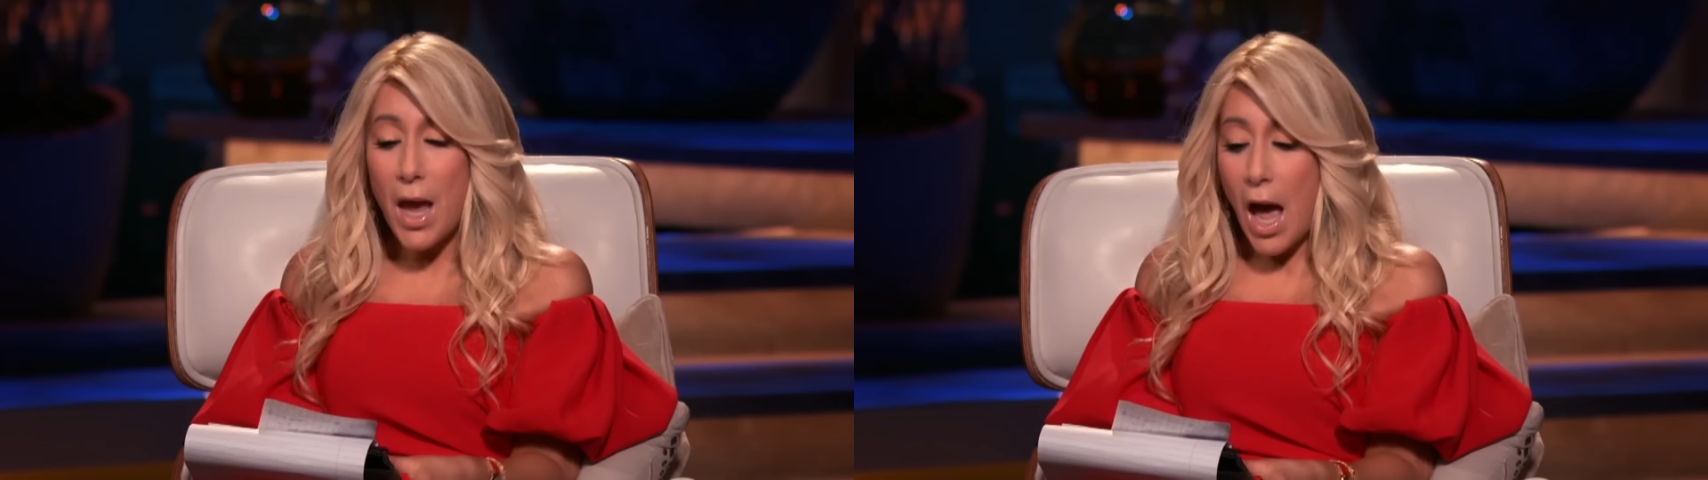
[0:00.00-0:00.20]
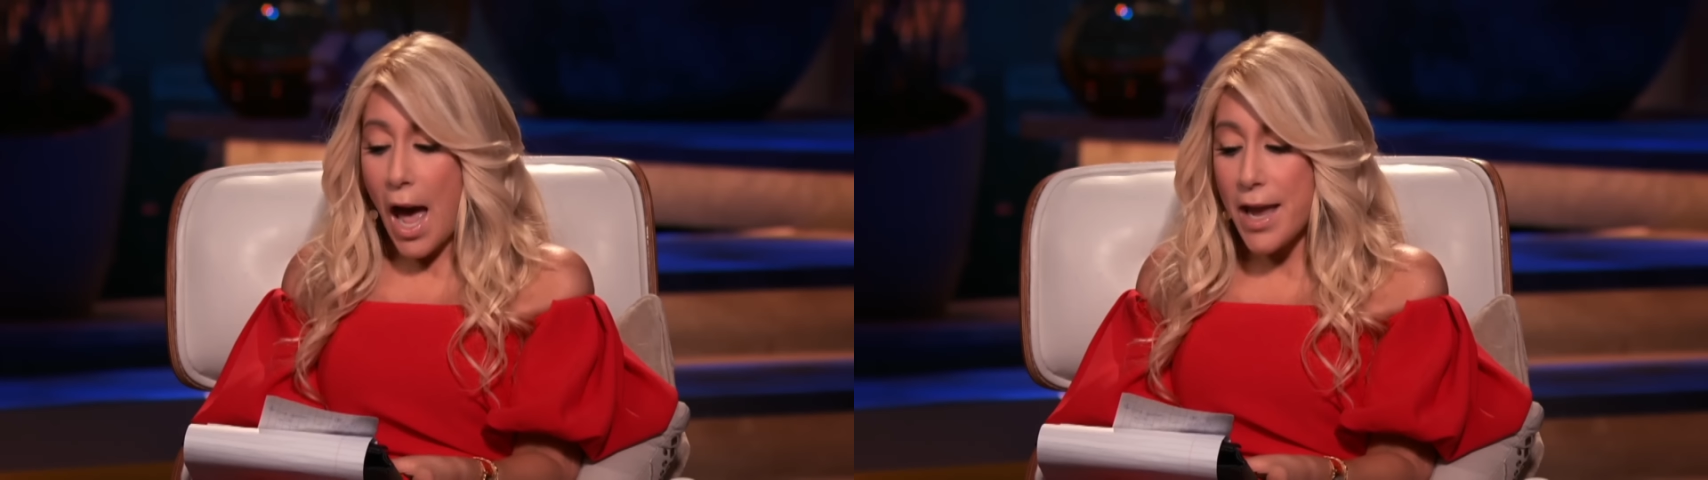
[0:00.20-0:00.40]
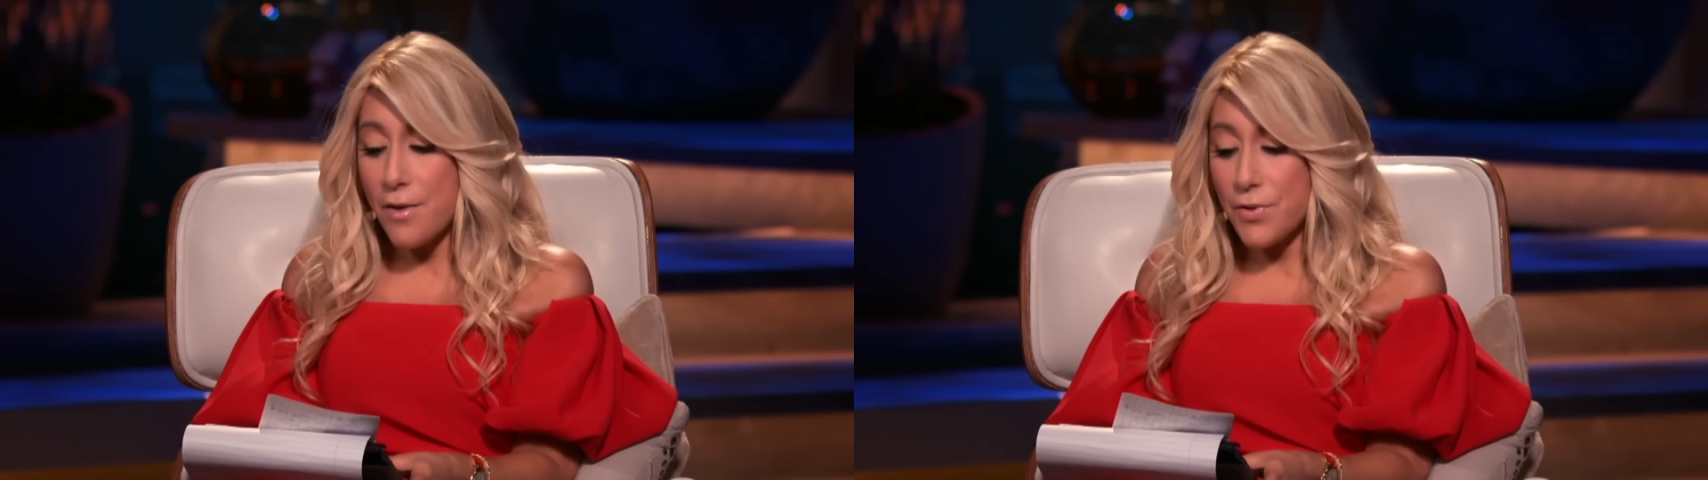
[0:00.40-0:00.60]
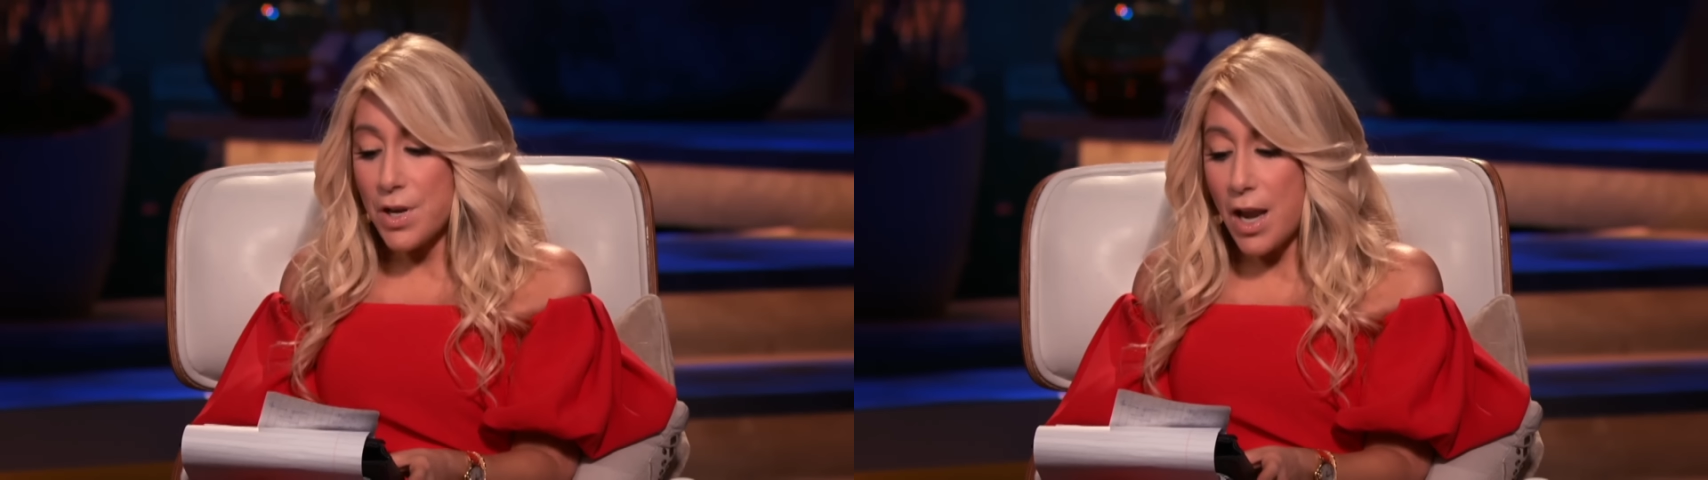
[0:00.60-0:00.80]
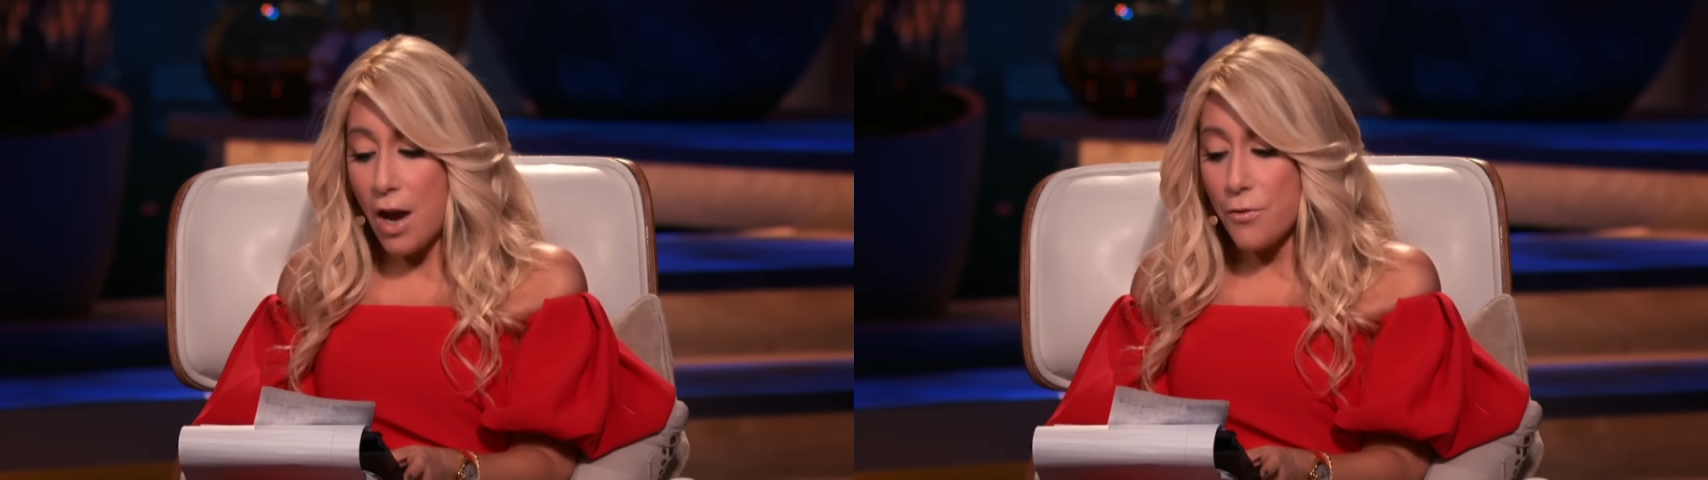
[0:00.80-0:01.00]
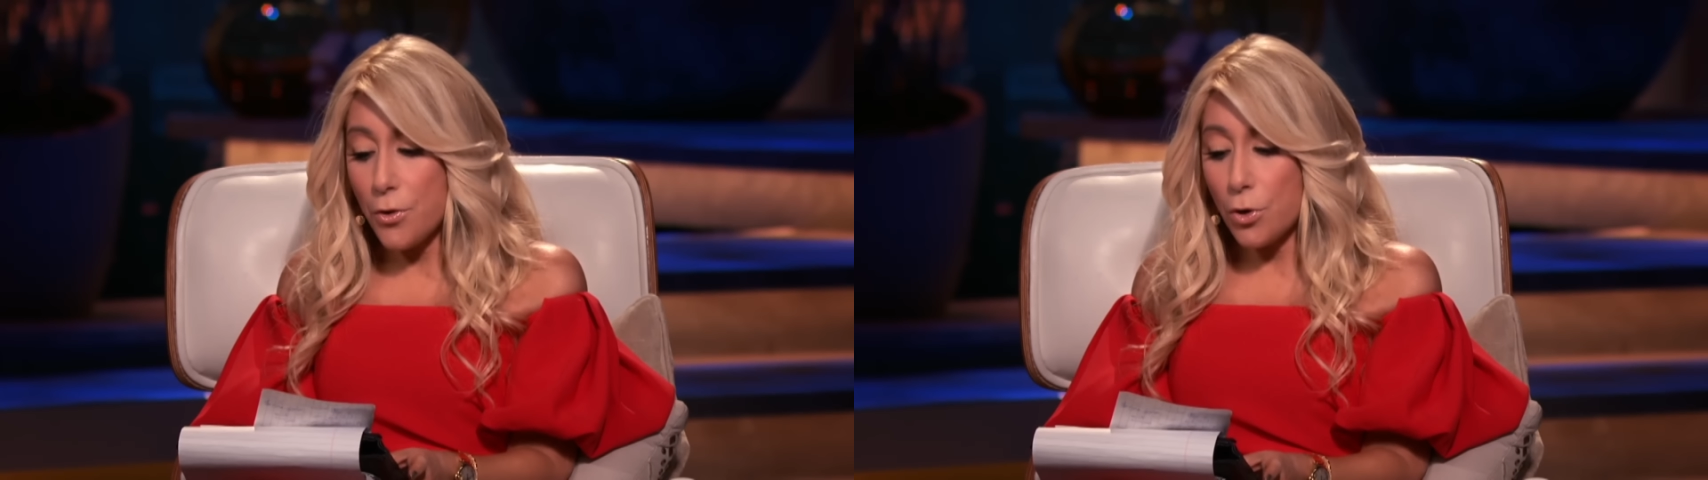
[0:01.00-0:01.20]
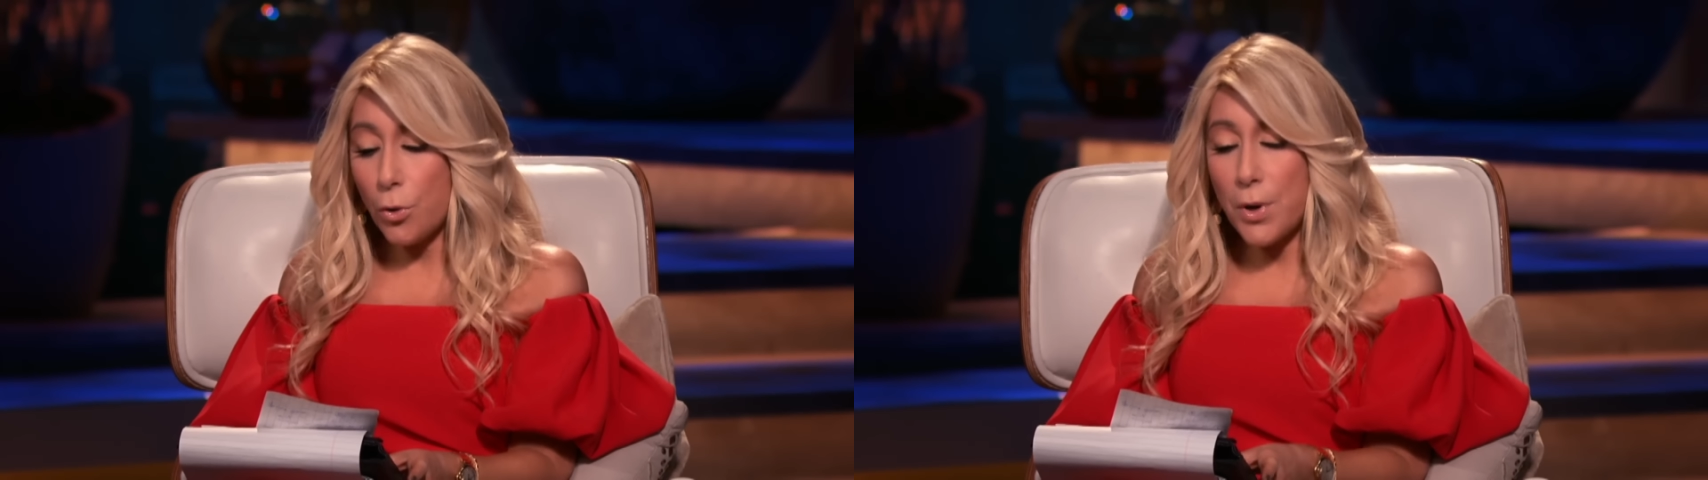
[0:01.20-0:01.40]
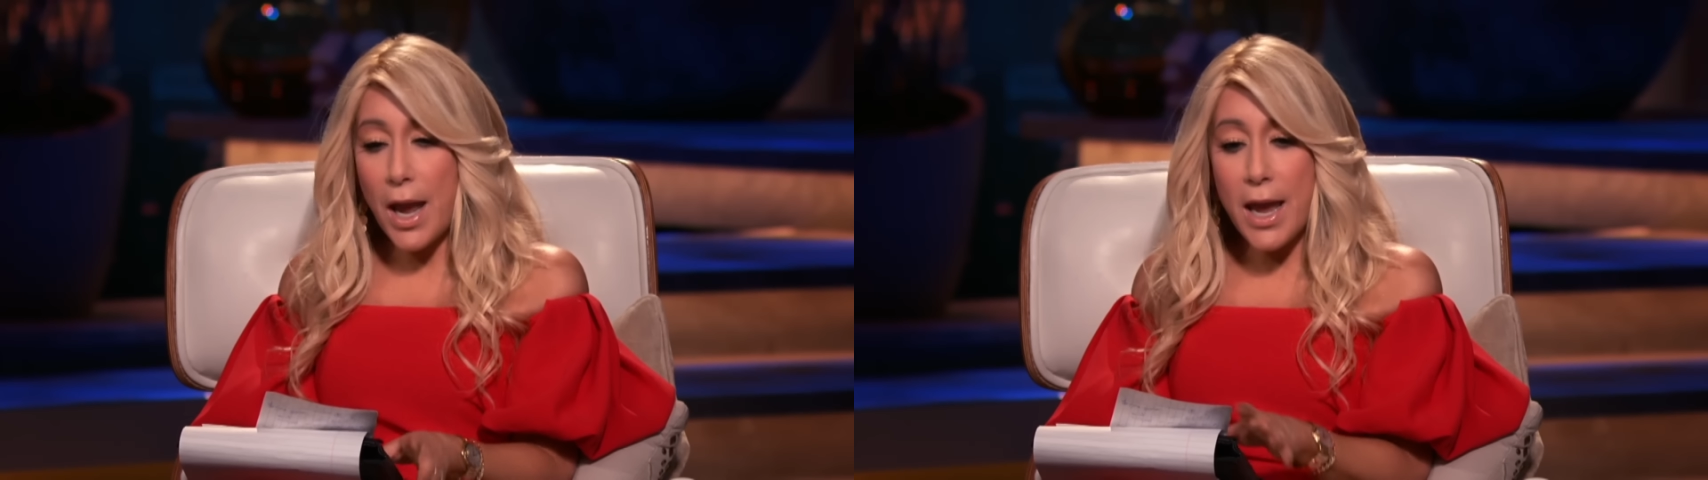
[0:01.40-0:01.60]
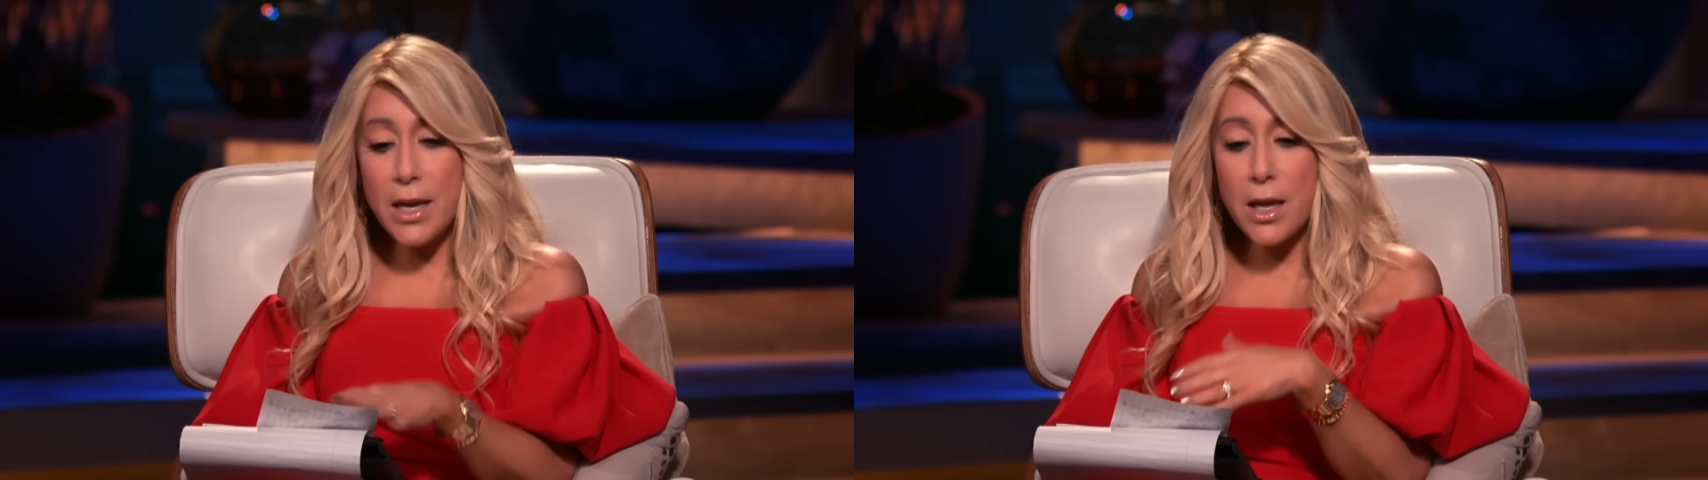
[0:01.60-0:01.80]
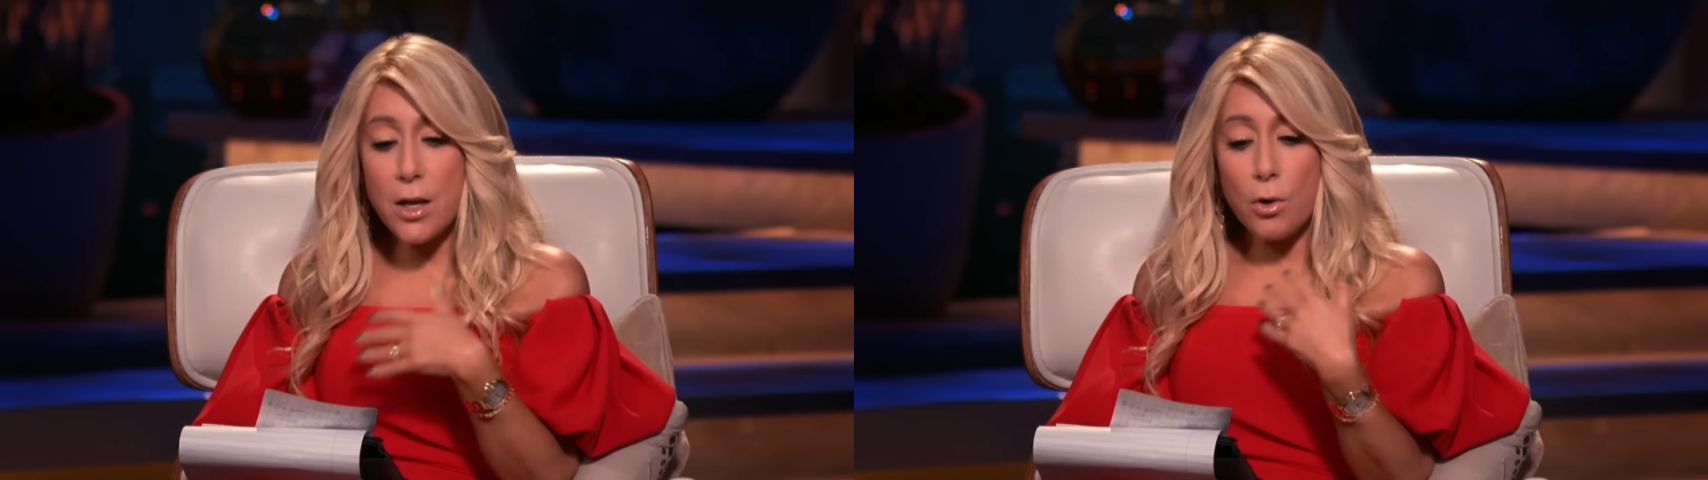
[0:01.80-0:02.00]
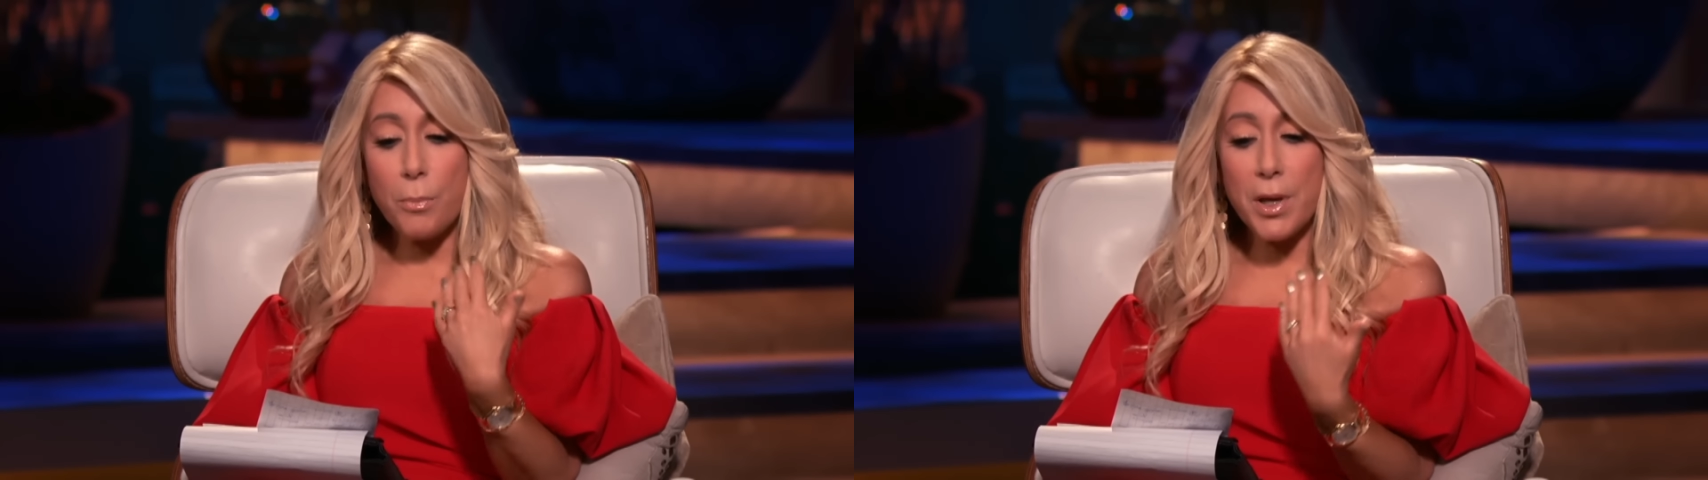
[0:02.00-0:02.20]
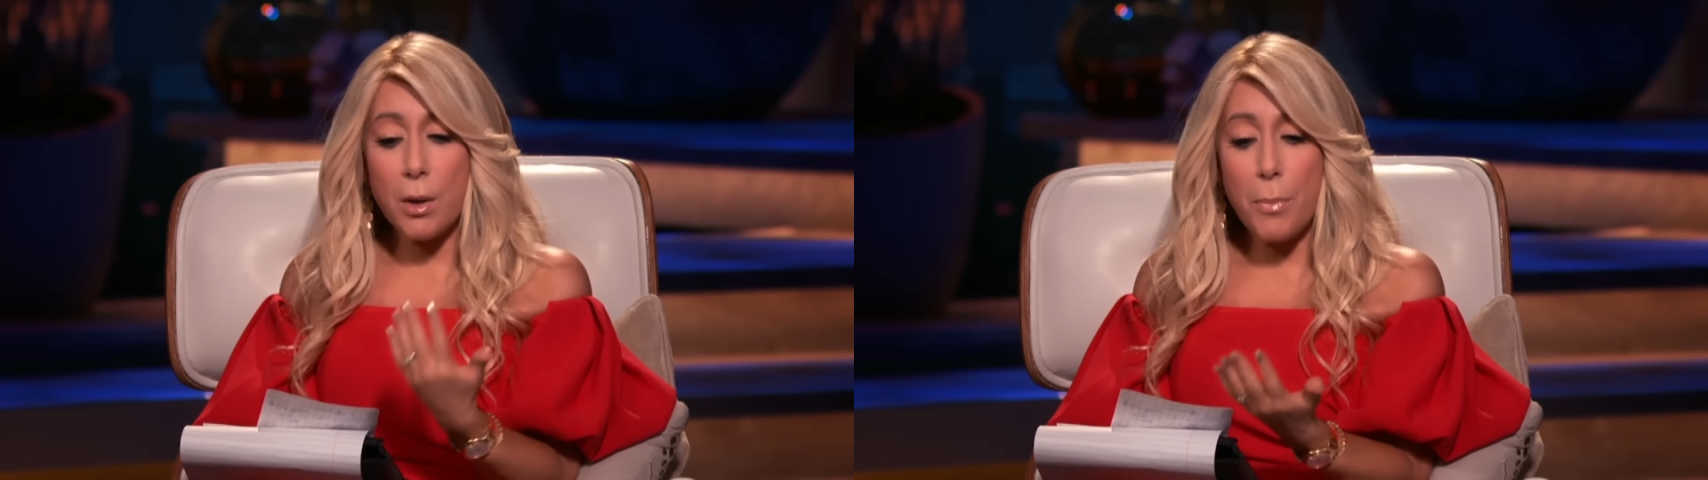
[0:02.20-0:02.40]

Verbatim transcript: I have never created or been a